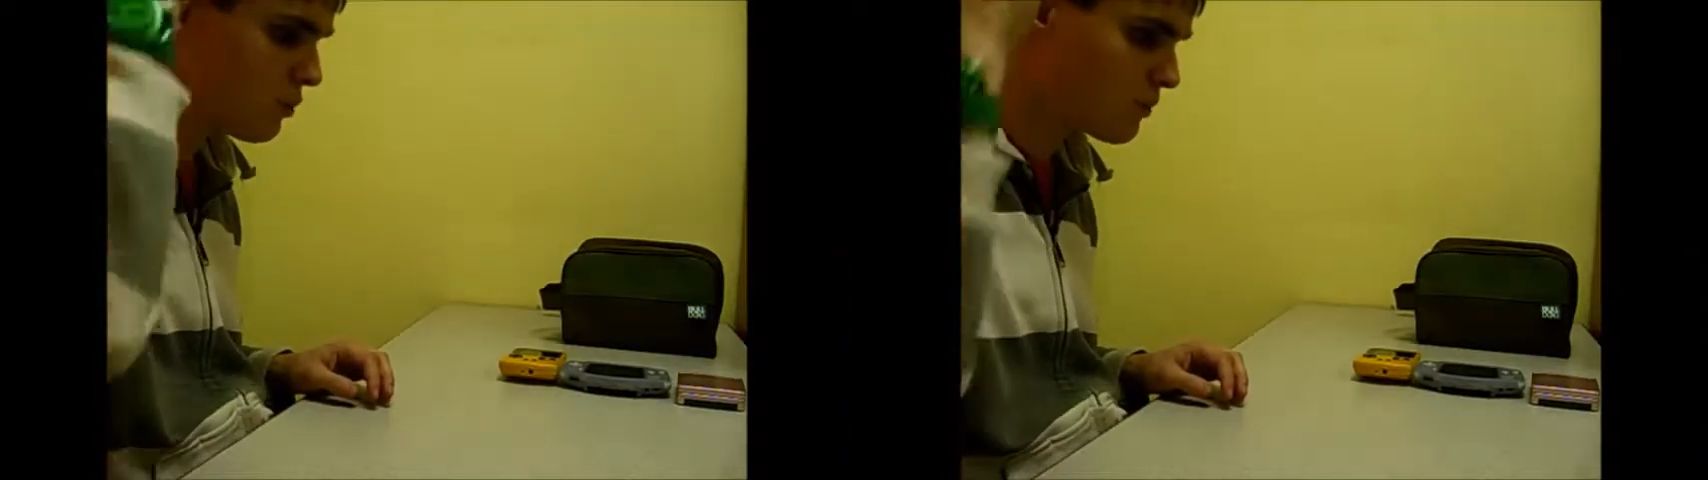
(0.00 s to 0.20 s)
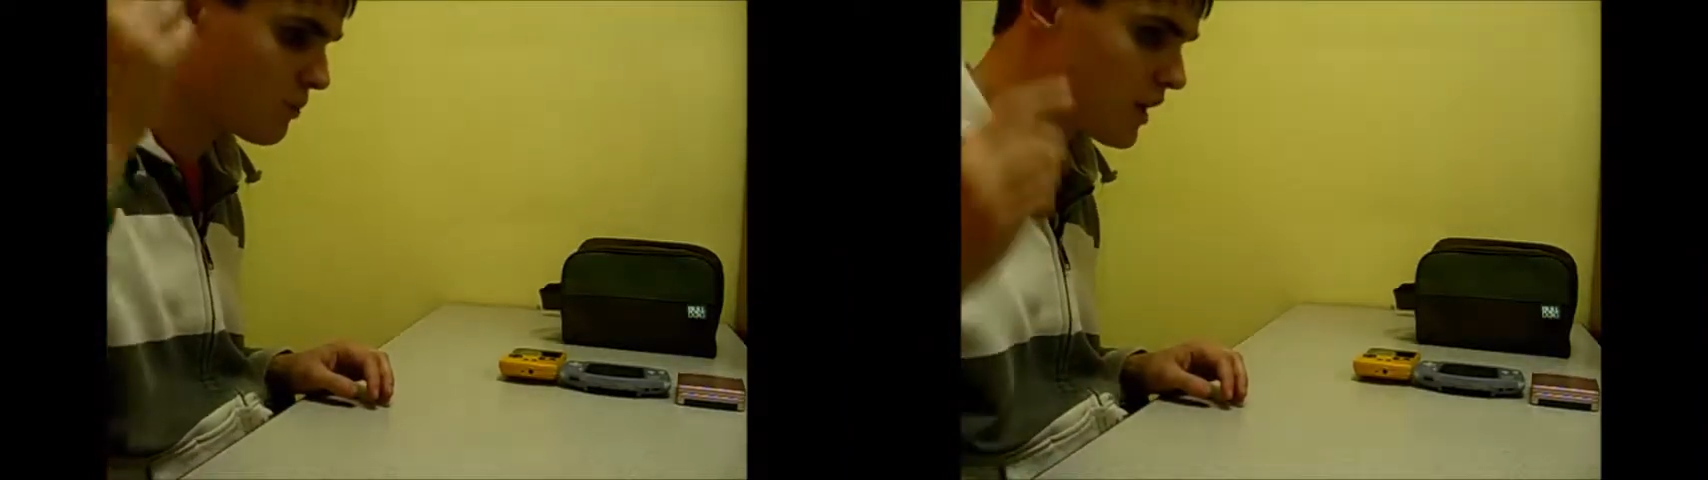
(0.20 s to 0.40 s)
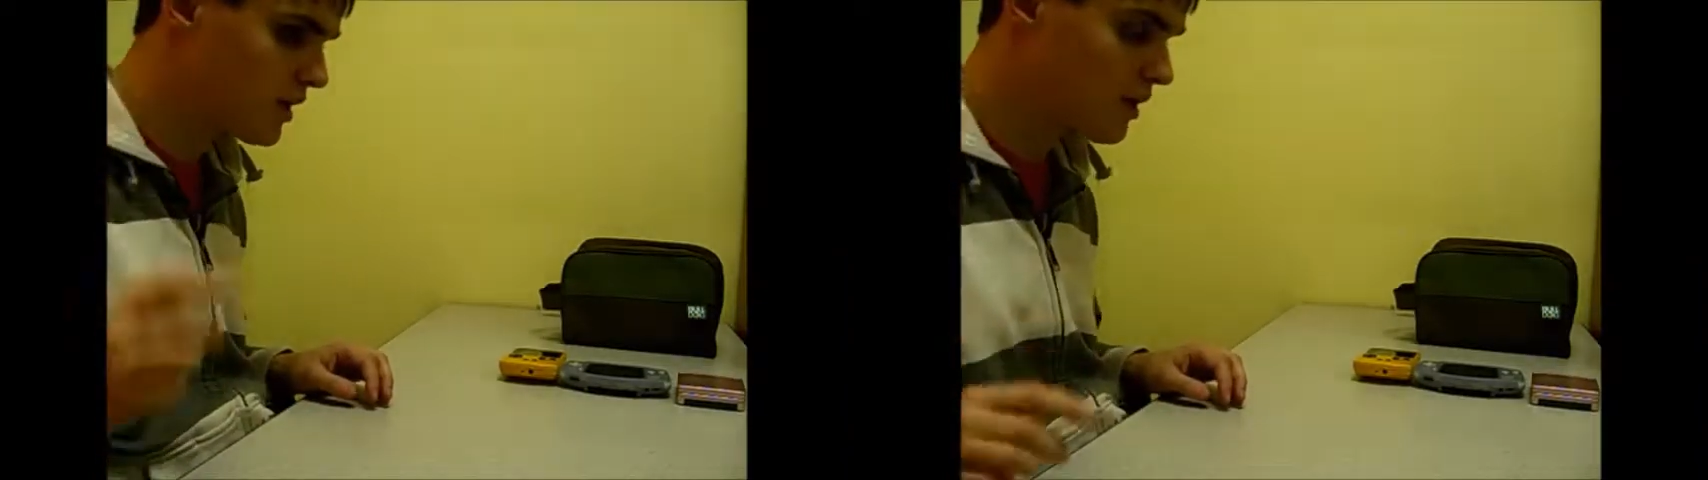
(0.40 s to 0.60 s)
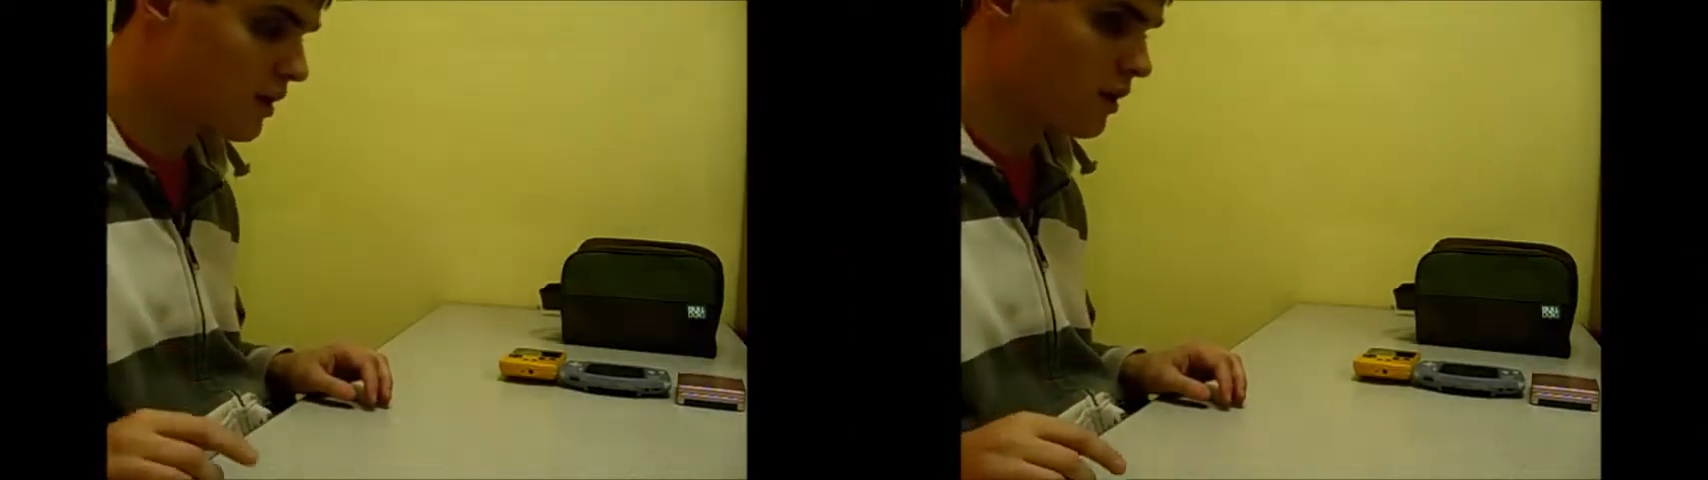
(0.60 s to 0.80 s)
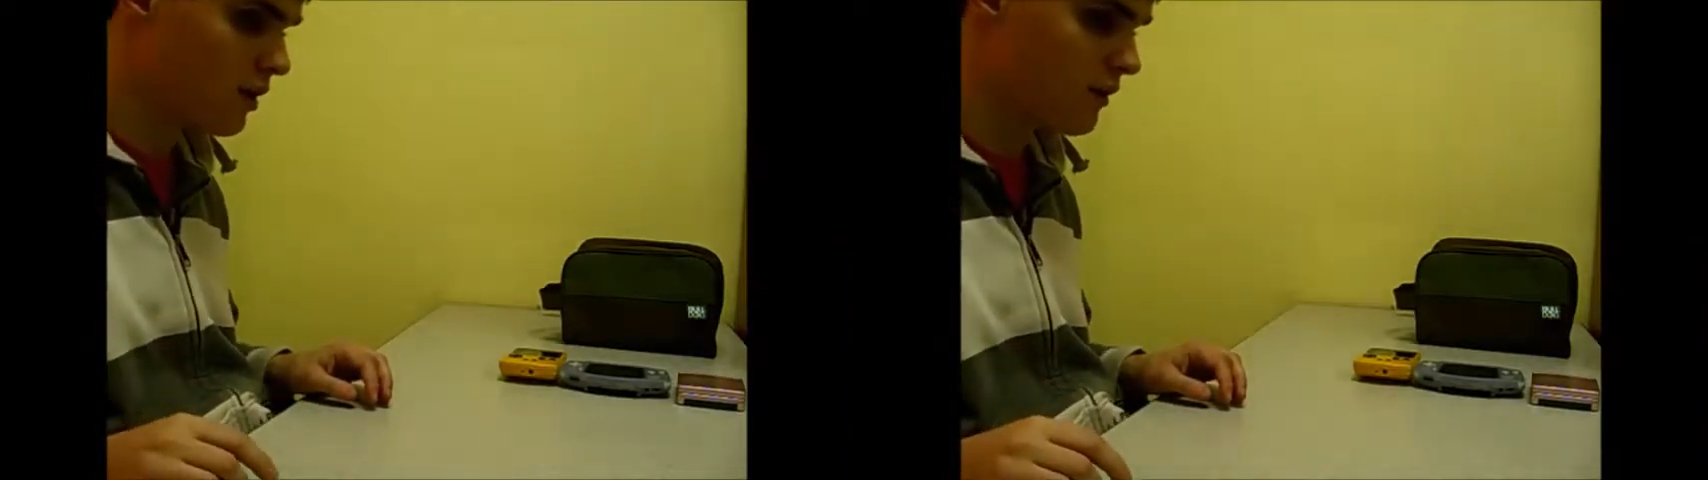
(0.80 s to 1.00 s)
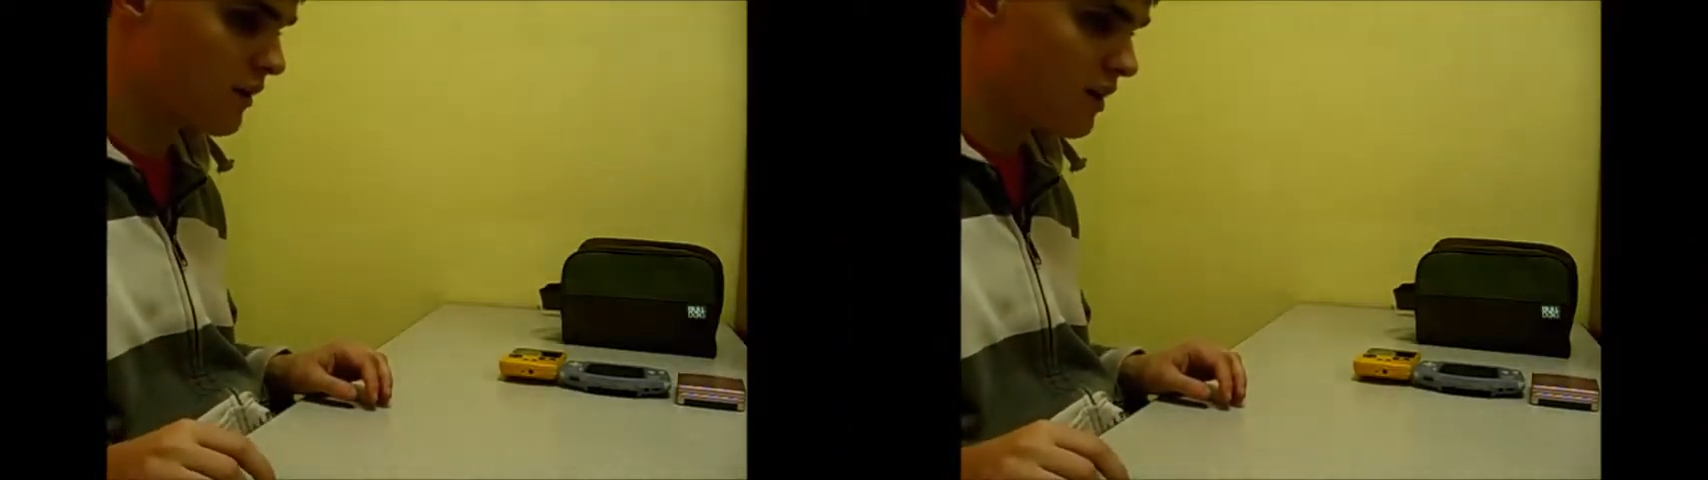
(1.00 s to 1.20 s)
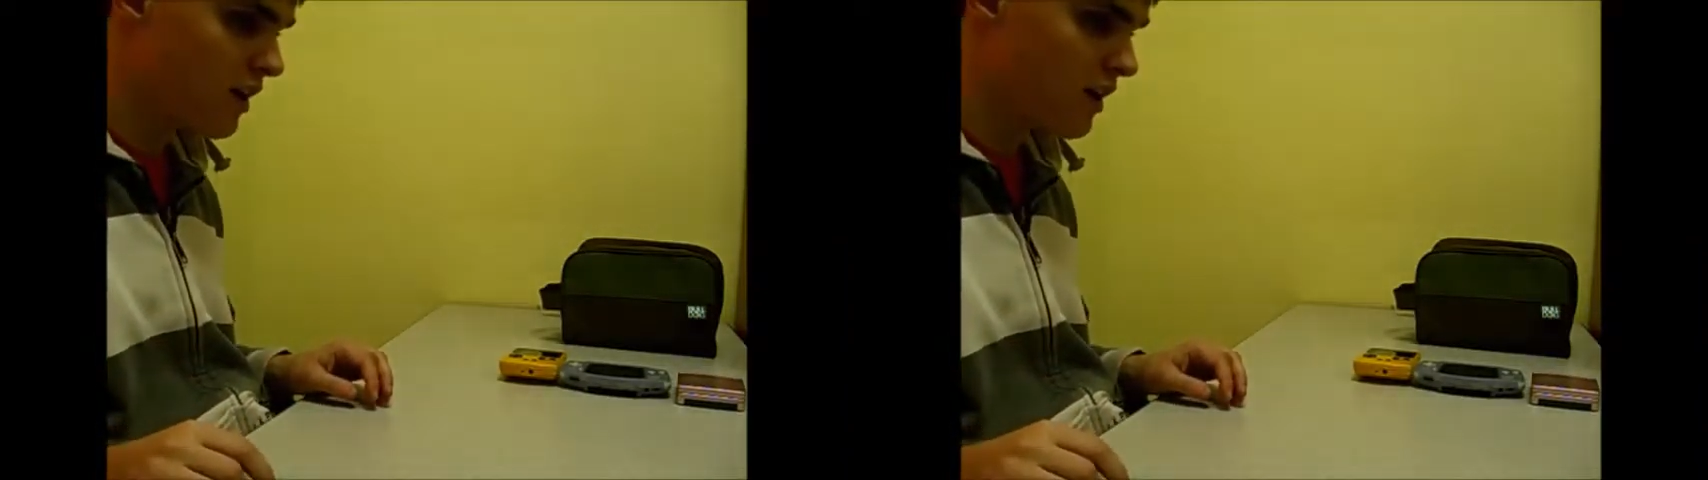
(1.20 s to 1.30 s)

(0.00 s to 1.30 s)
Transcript: would make a